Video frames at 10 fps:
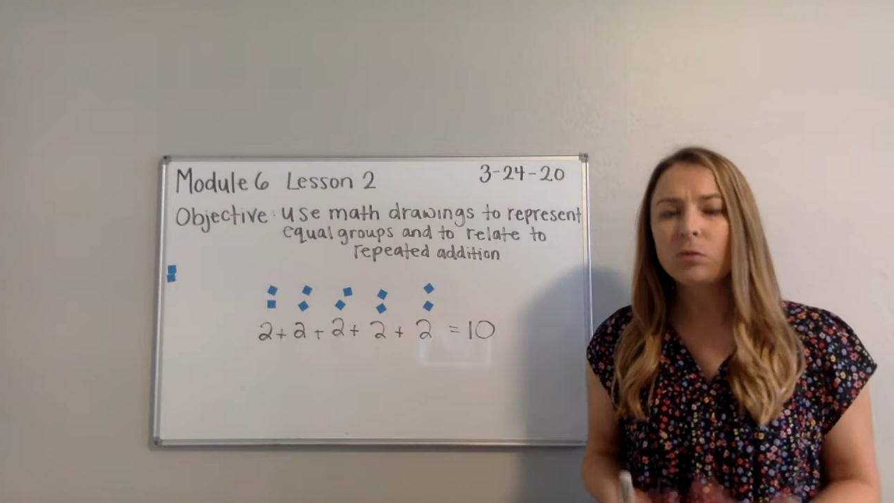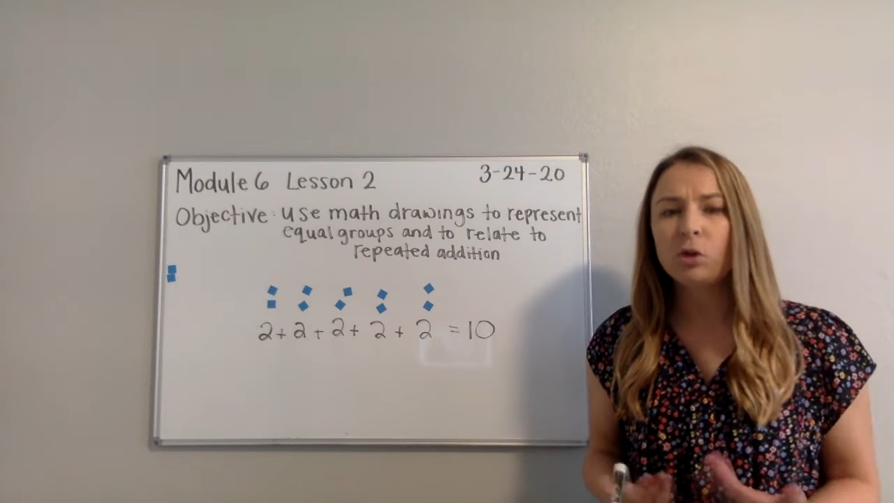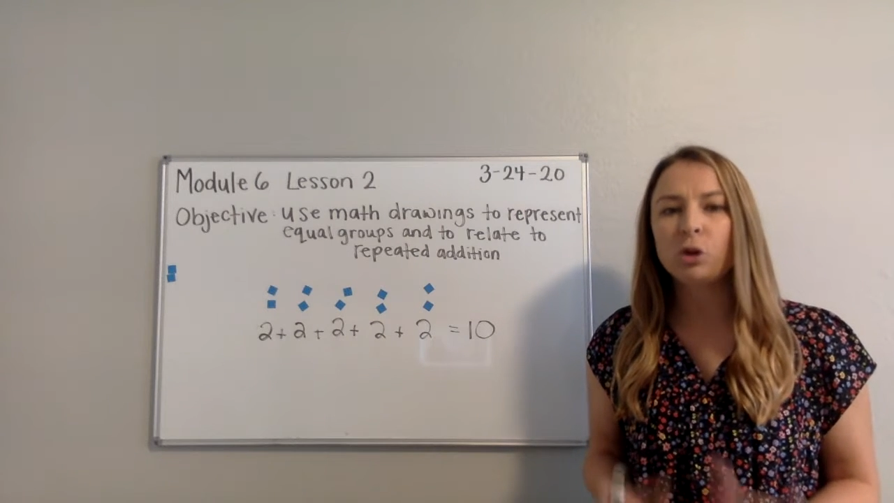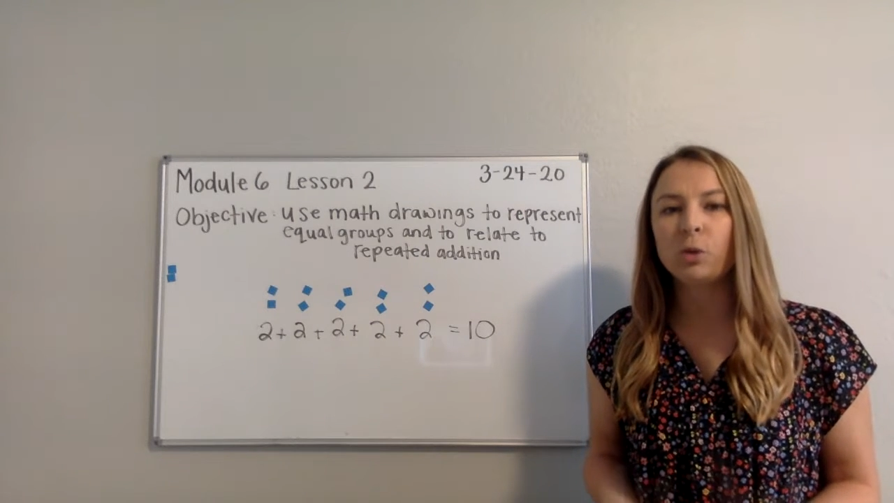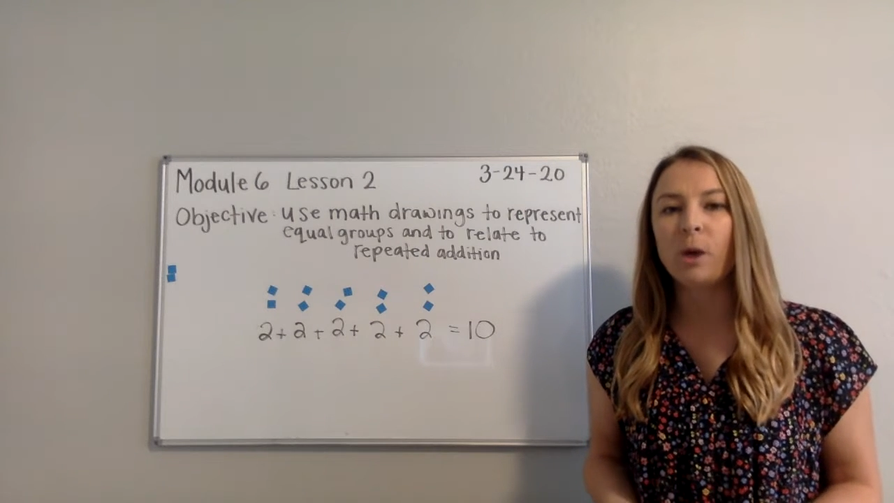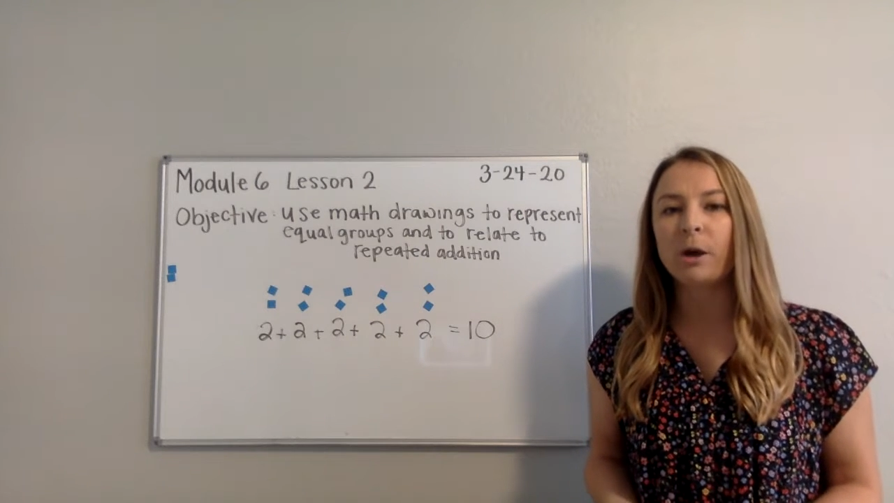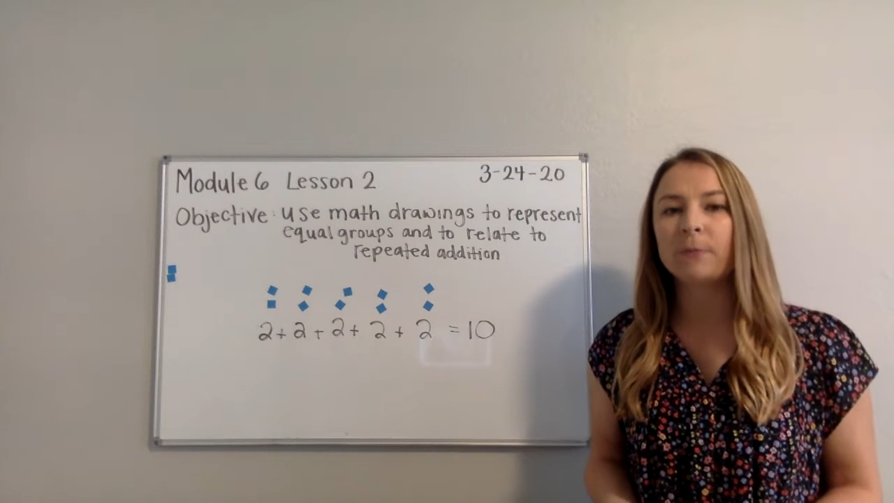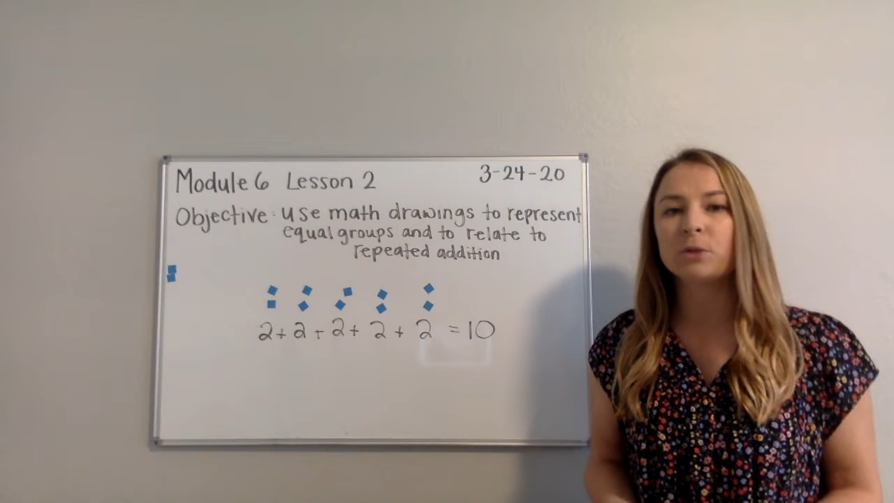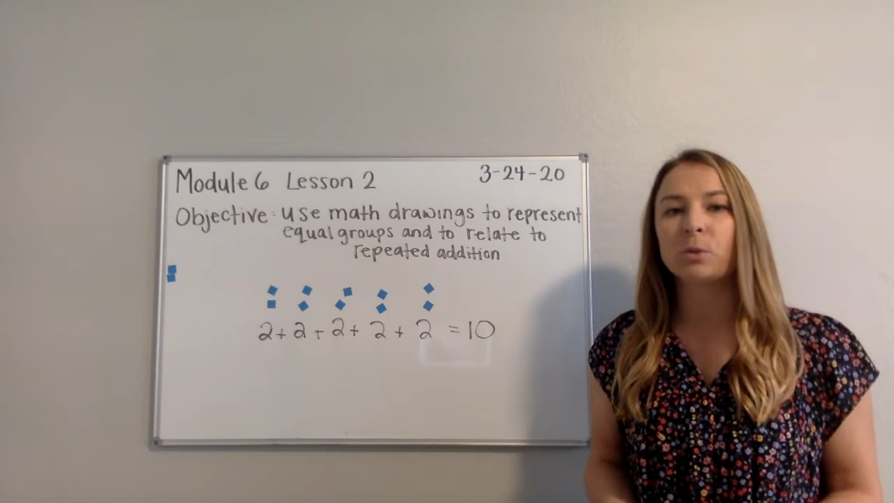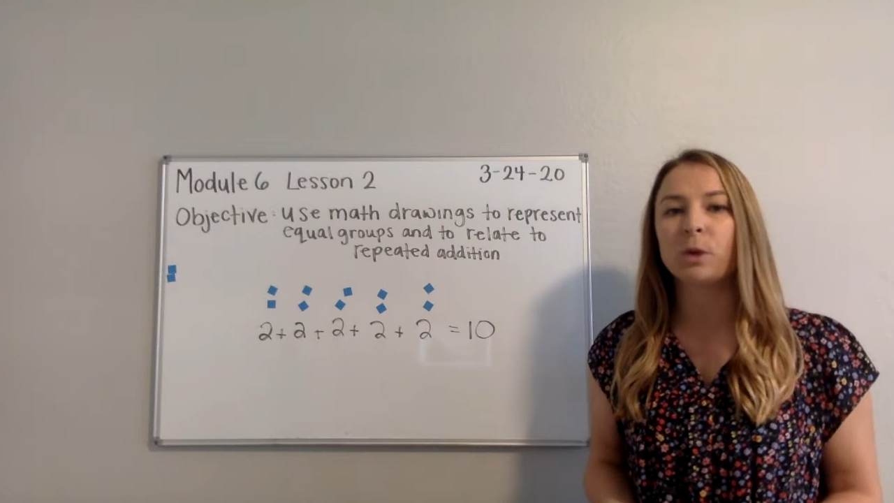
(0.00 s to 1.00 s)
You're welcome
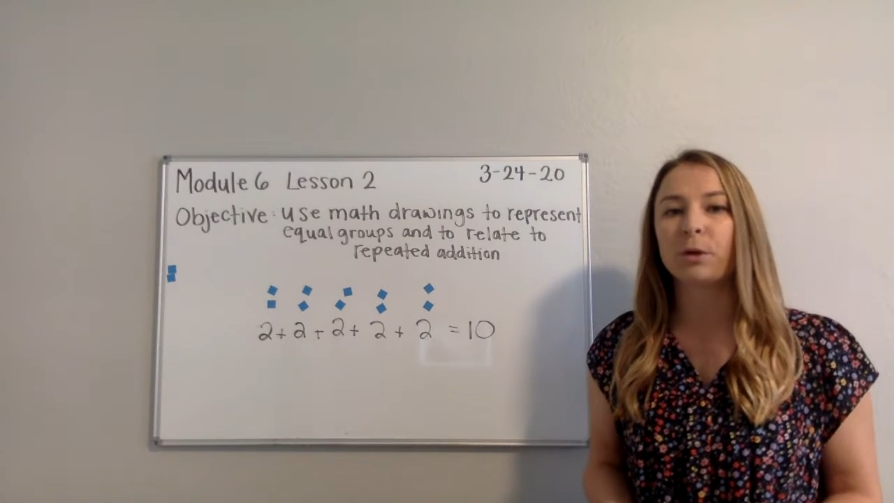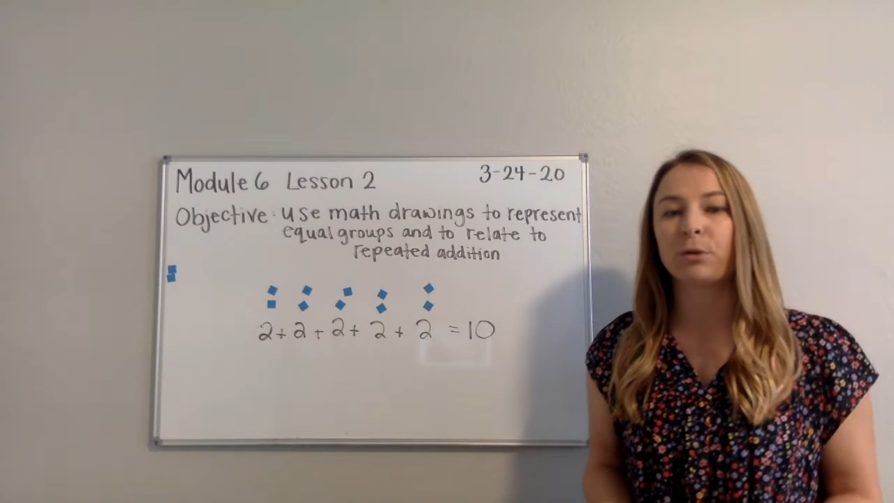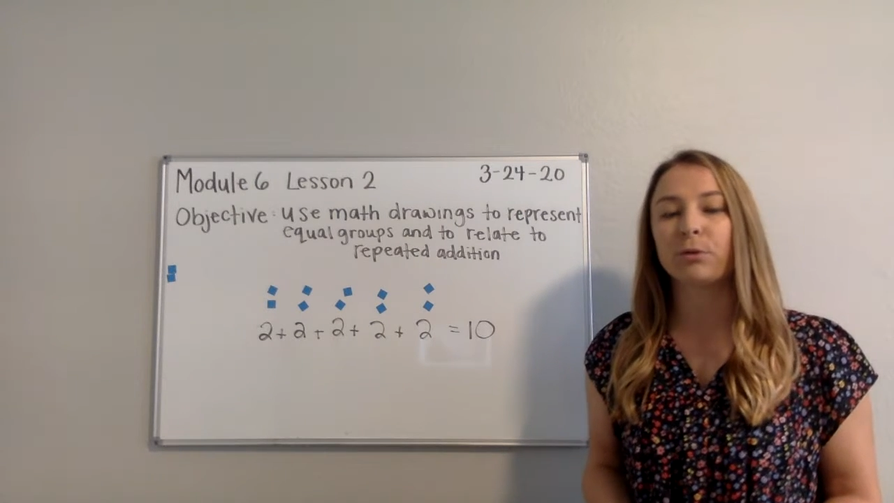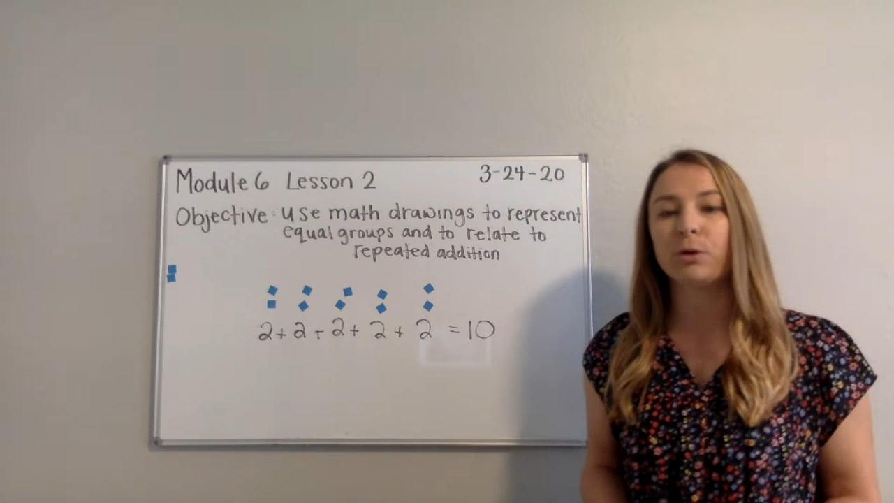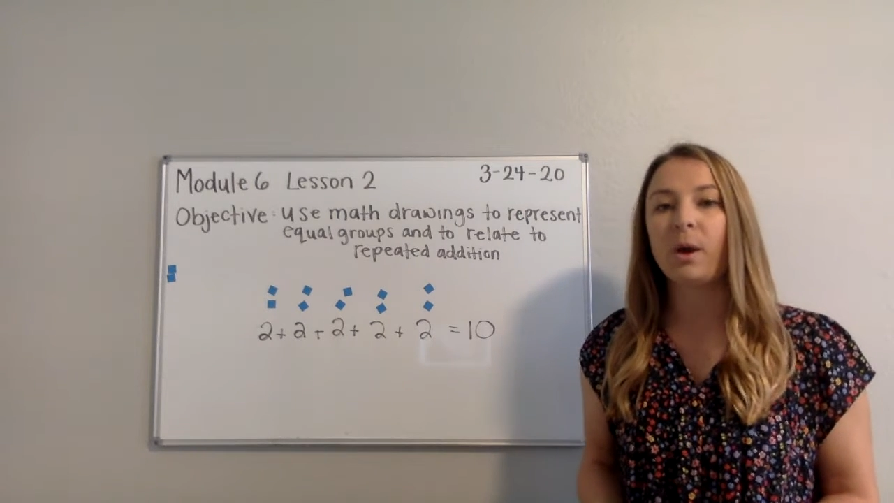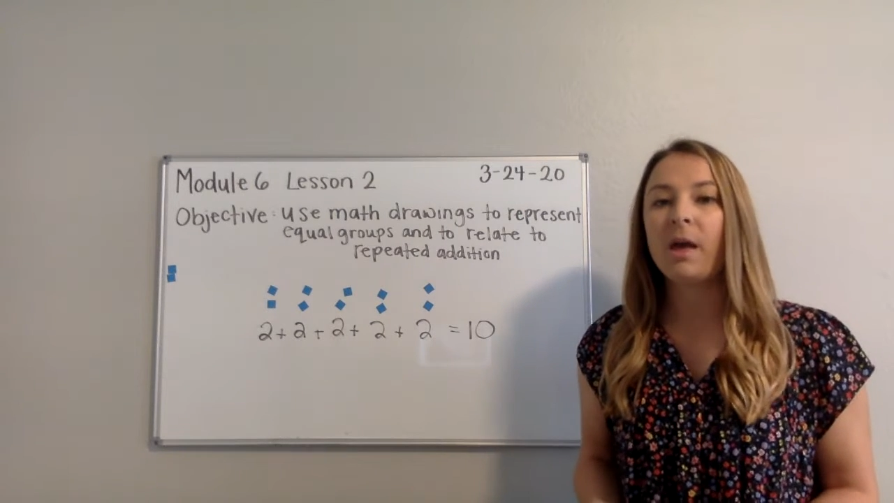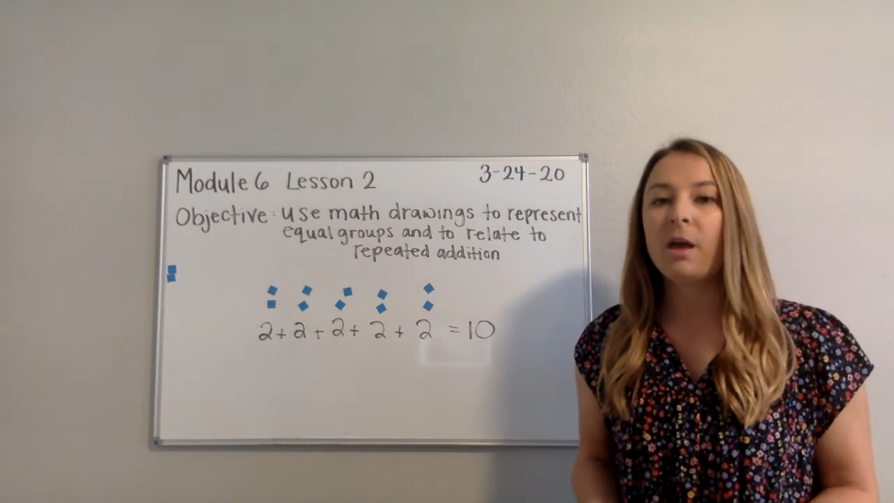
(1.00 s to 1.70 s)
to work through